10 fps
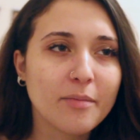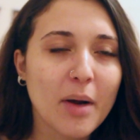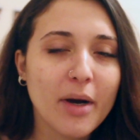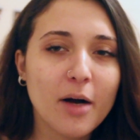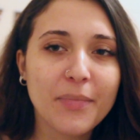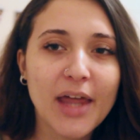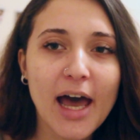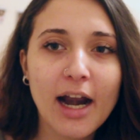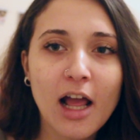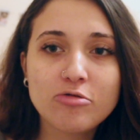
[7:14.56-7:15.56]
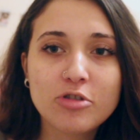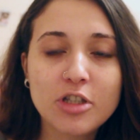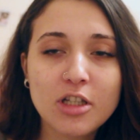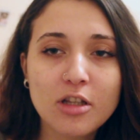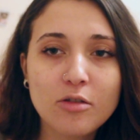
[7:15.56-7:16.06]
my mom that
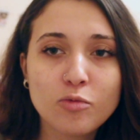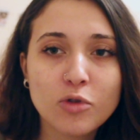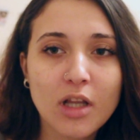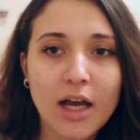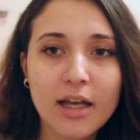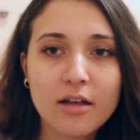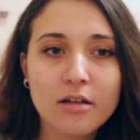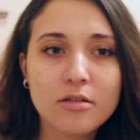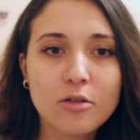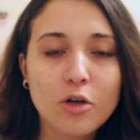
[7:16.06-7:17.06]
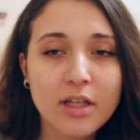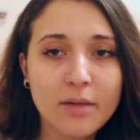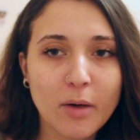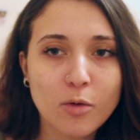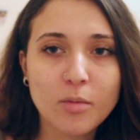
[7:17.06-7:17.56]
she would like
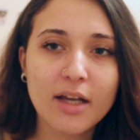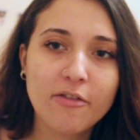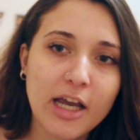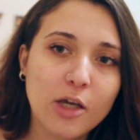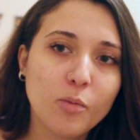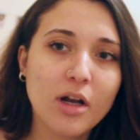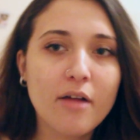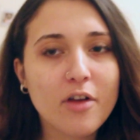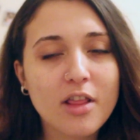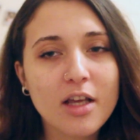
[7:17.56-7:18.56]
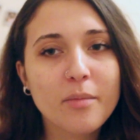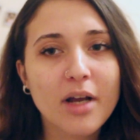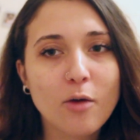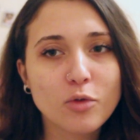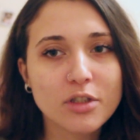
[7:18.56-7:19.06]
clean my room, like vacuum and everything,
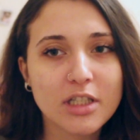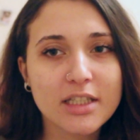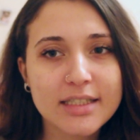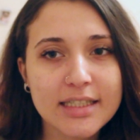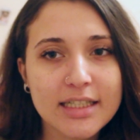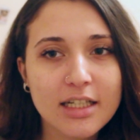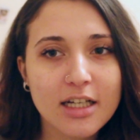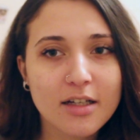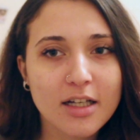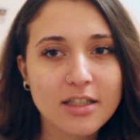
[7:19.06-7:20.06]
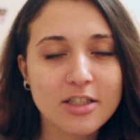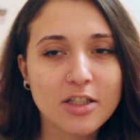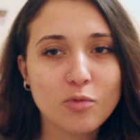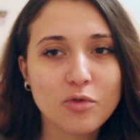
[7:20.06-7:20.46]
but I would dust it, because